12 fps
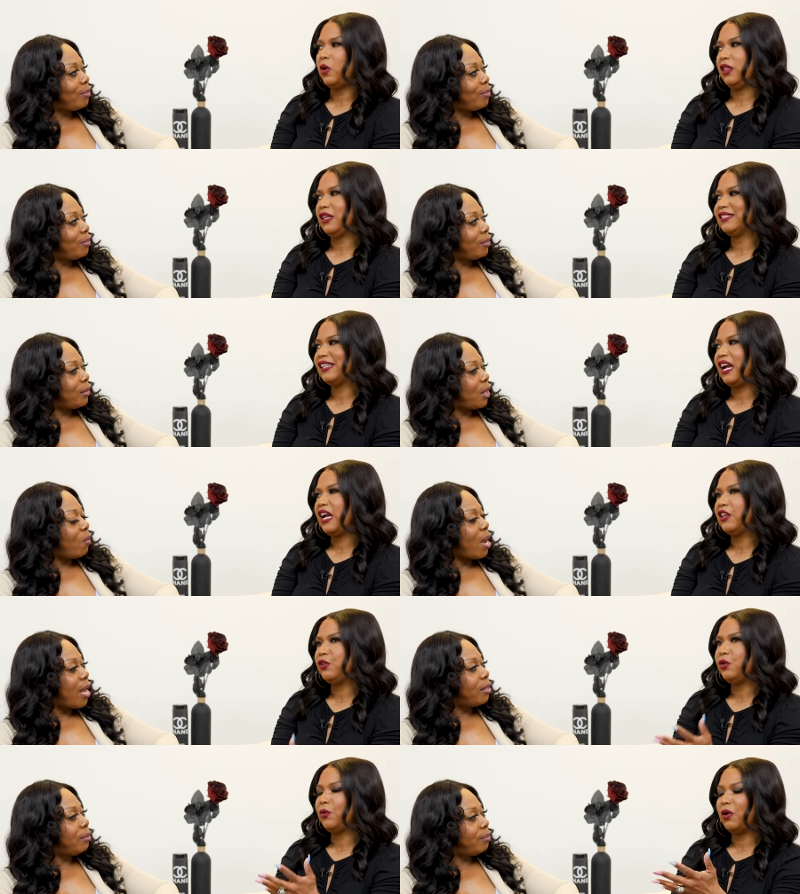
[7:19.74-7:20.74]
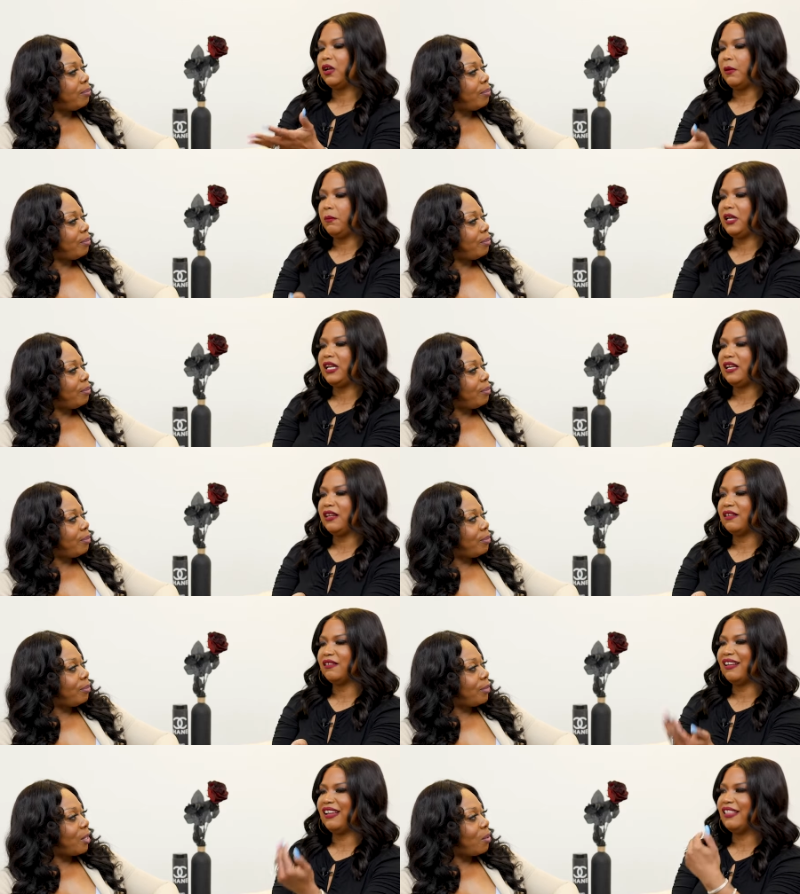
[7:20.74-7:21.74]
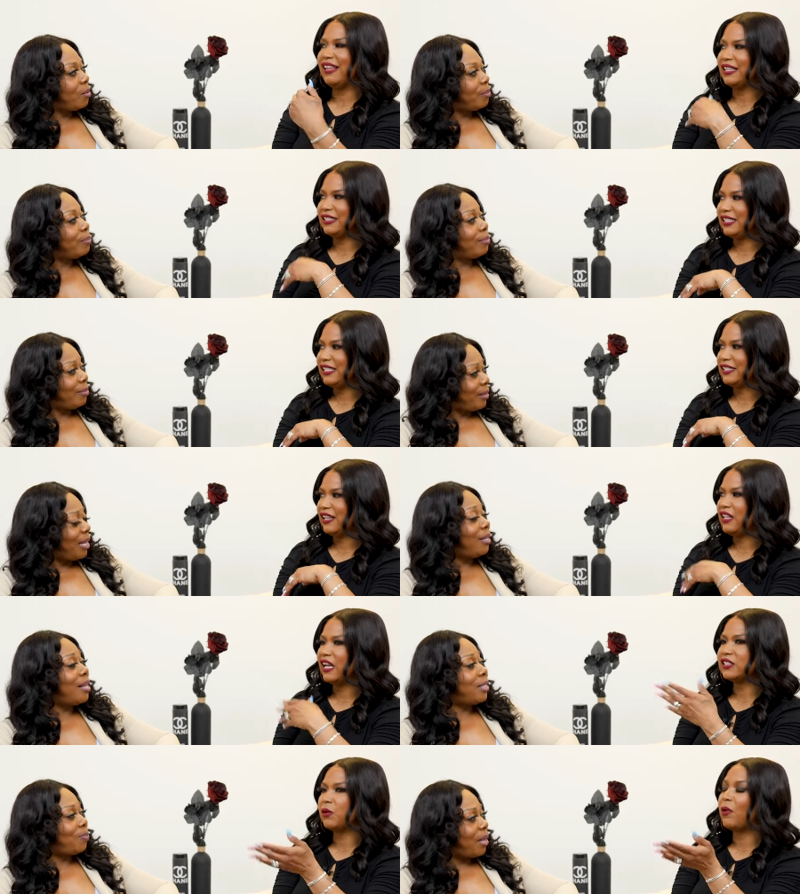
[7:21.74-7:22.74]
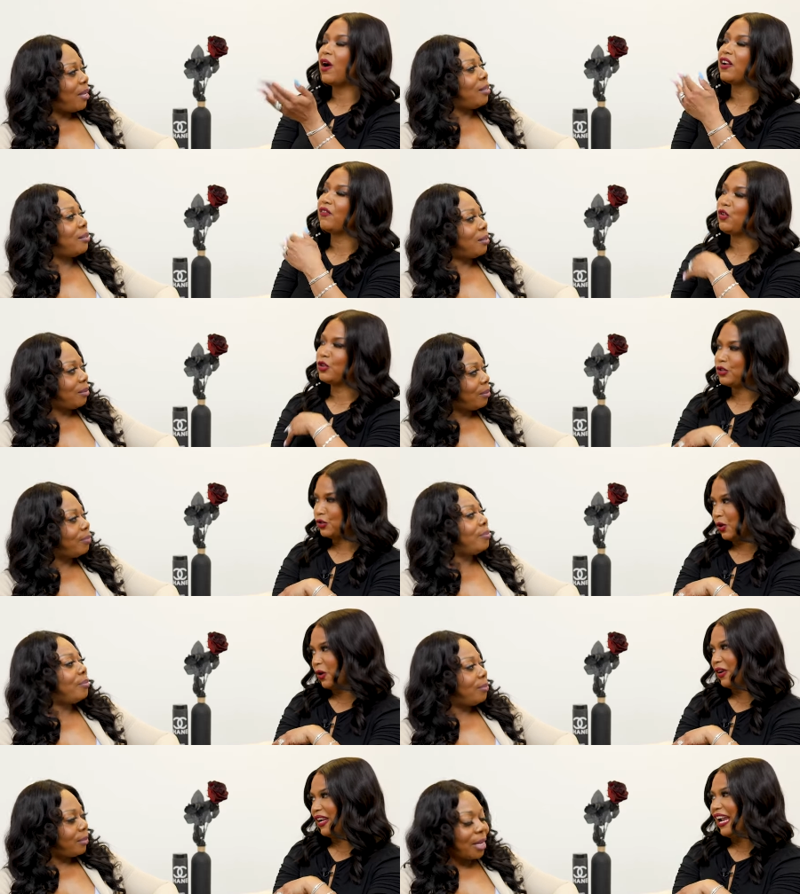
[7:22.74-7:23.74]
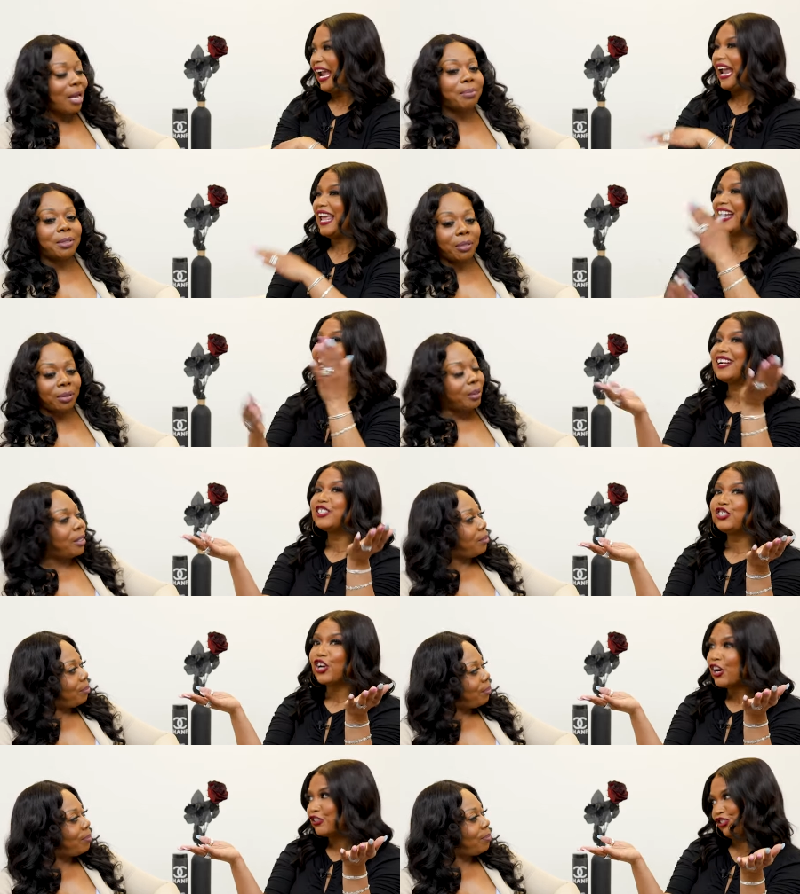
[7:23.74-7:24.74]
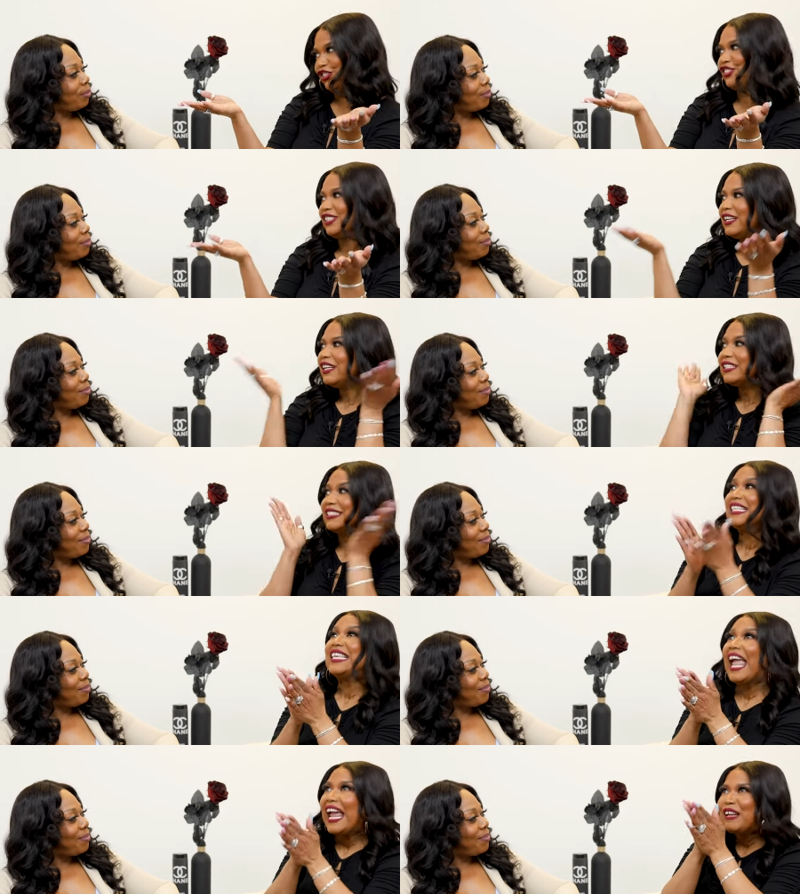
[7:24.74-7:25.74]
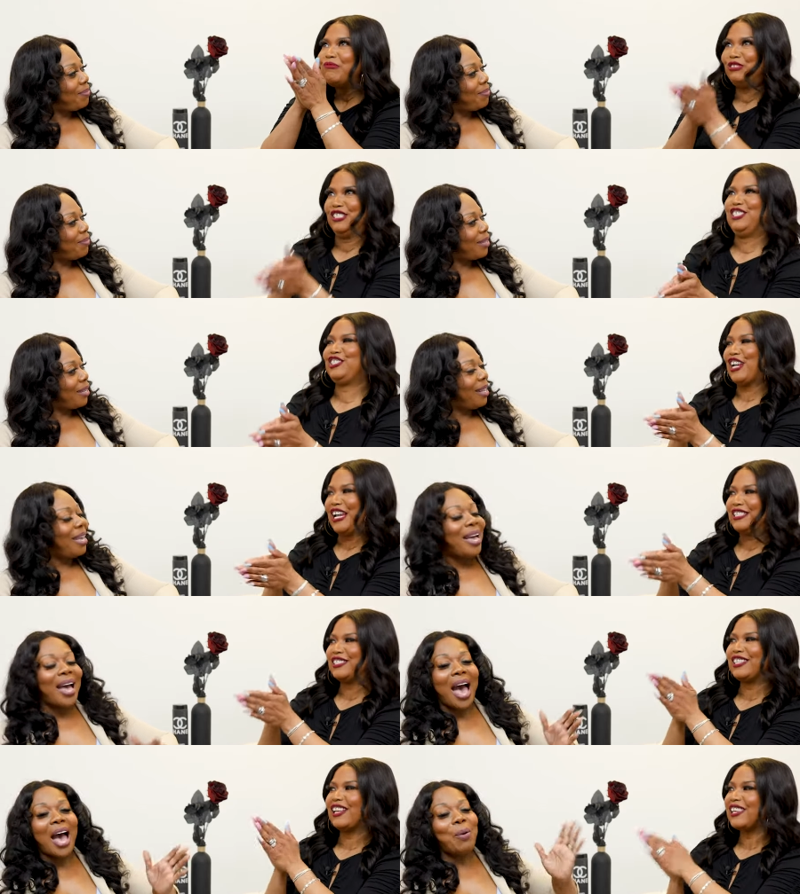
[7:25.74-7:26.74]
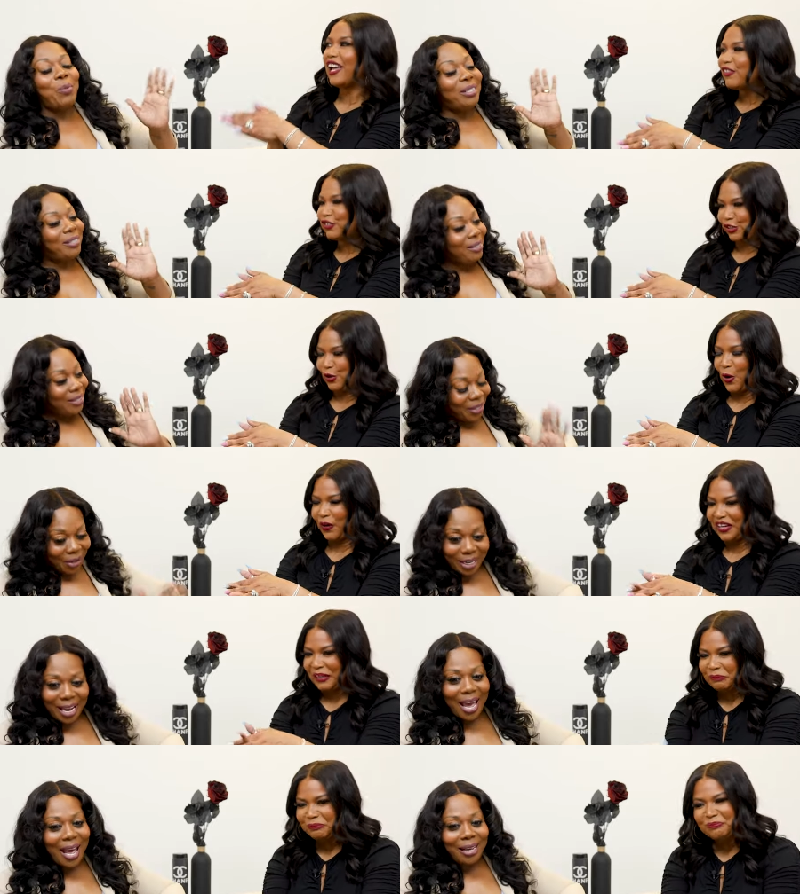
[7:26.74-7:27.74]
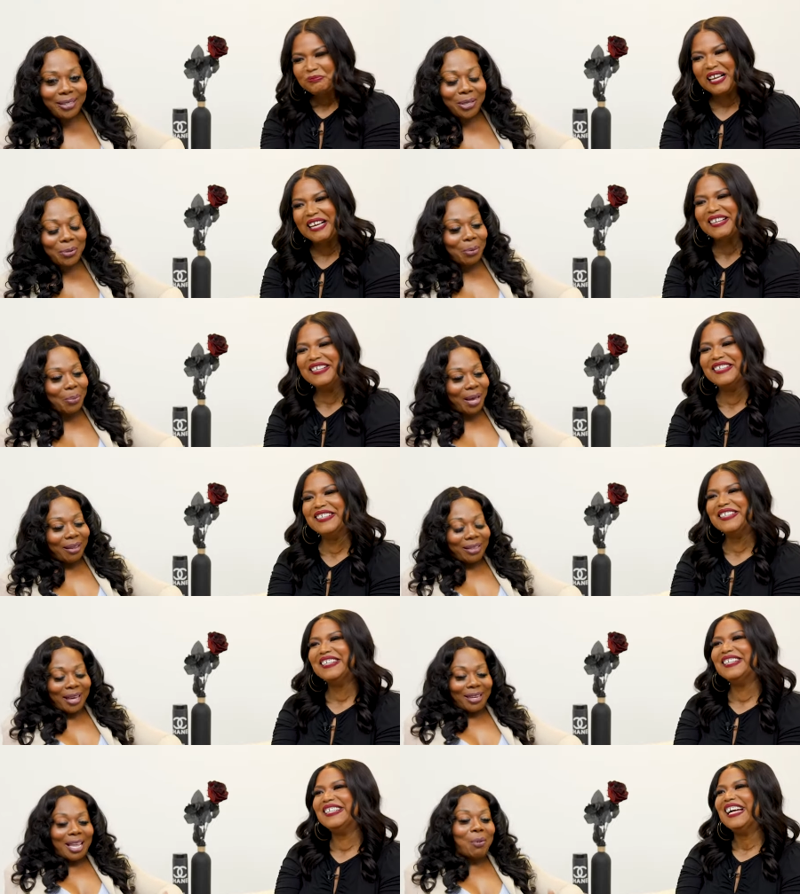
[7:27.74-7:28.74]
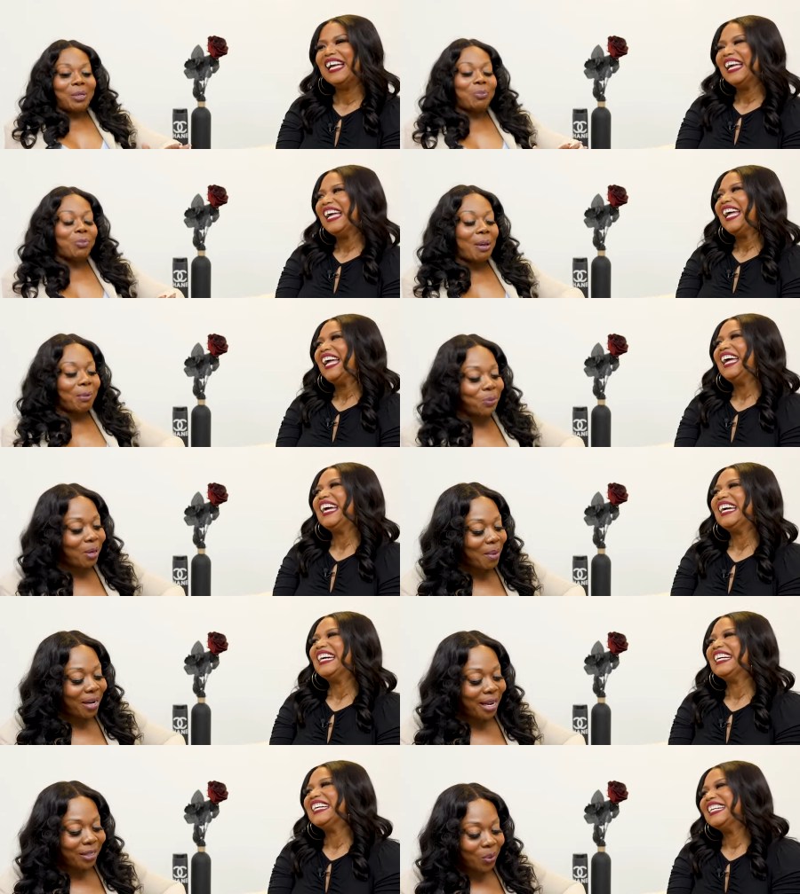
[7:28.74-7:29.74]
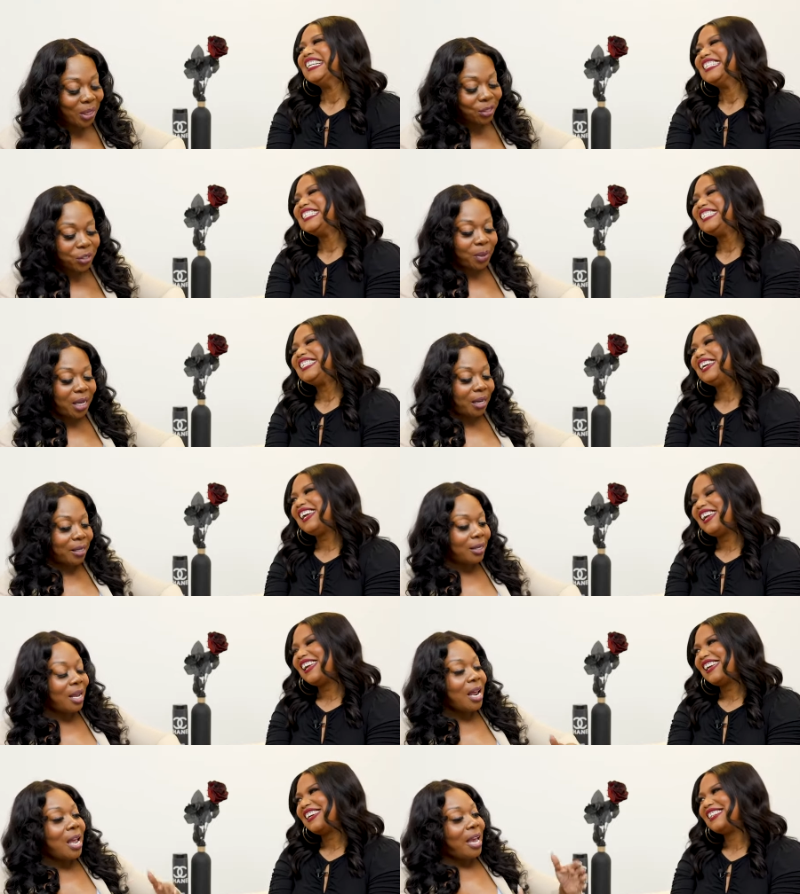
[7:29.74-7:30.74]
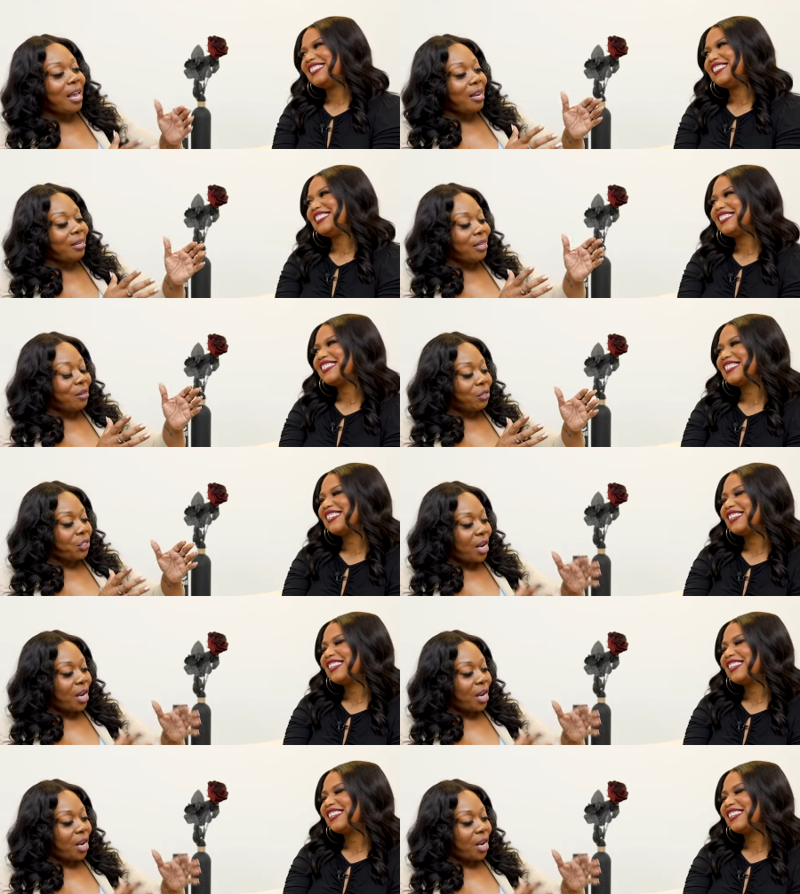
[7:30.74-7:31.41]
Speaker 1: with because God right. knew you were going to be in that season. That's a part of your story. Absolutely. And our church
Speaker 2: name just changed to I Love Story. I want to ask you about that. that was that was one of my next questions because yes. it, you're